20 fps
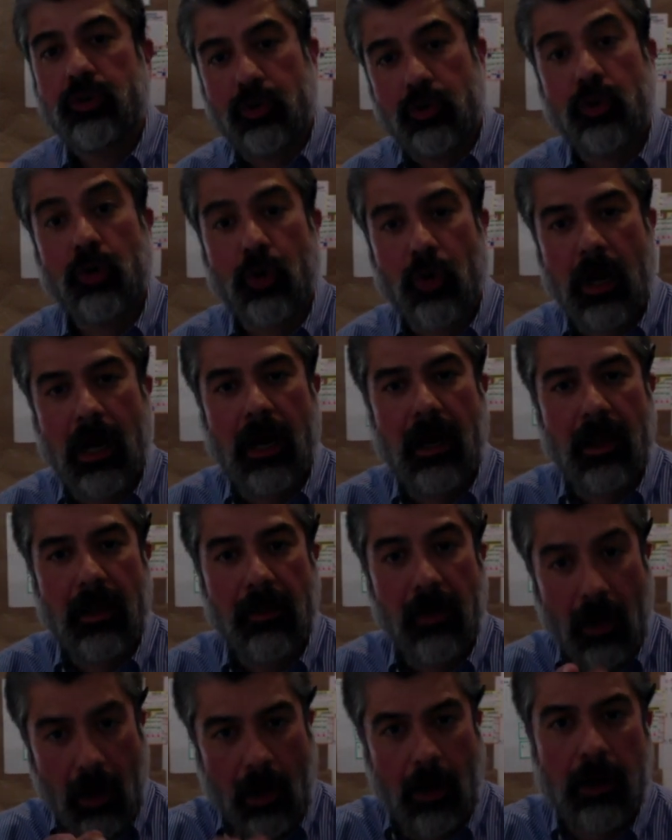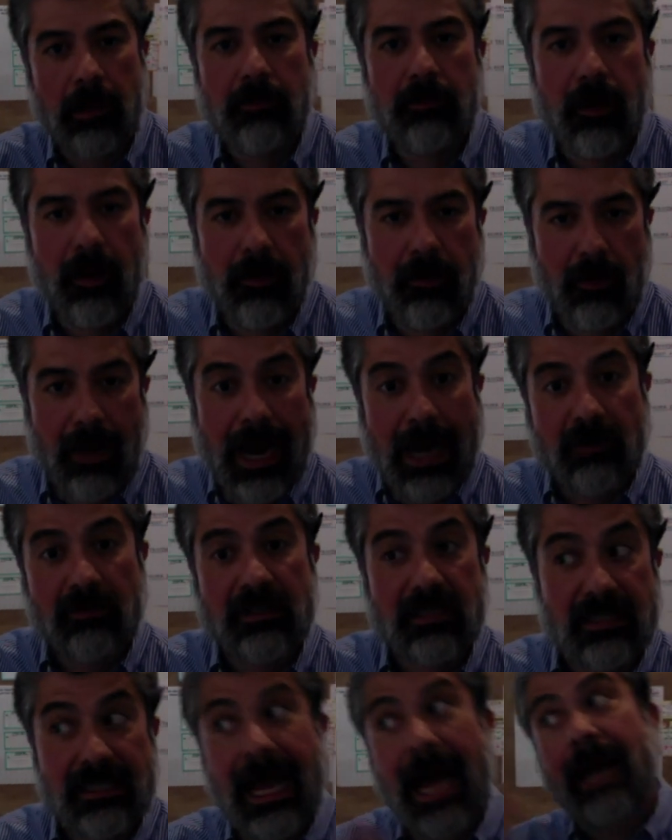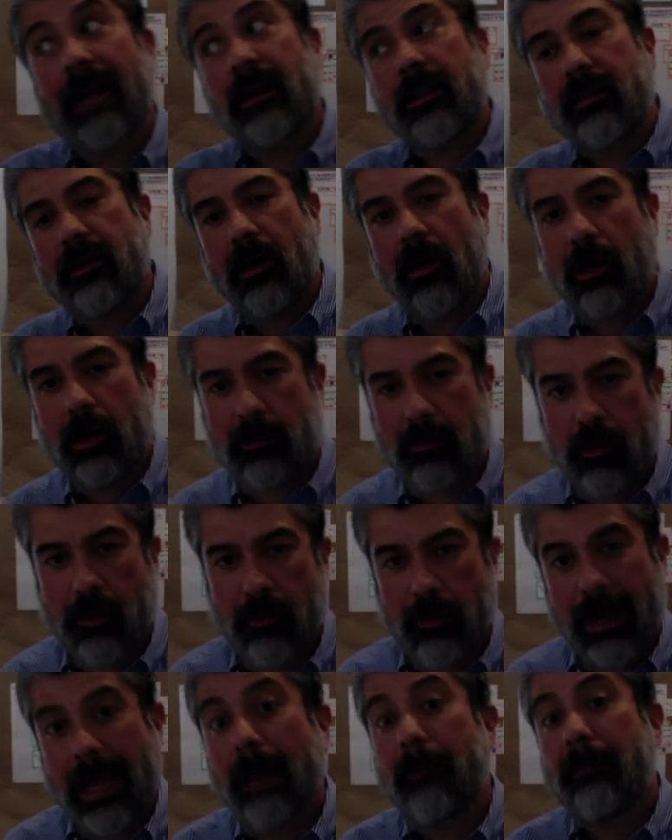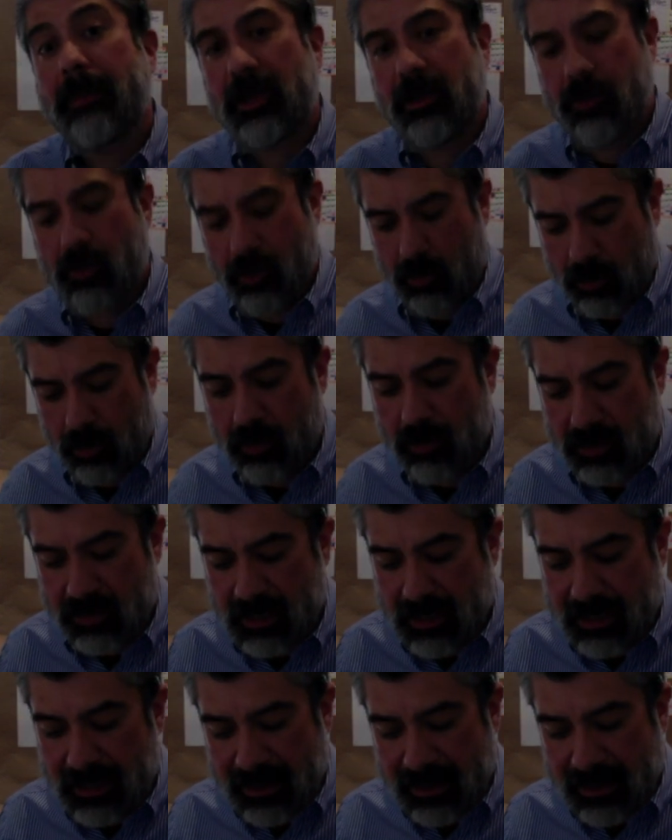Dura, the hard mother. Outside of the hard mother, epidurals.